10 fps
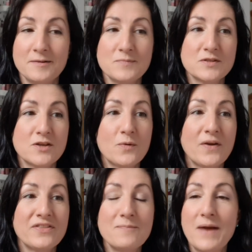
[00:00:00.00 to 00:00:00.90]
So I
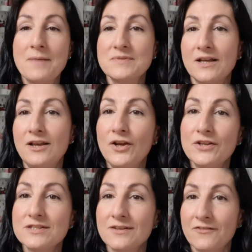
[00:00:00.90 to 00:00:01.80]
think perhaps I
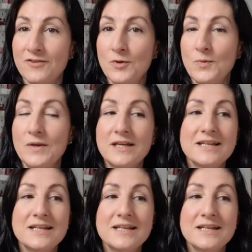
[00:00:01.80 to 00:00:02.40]
learnt a few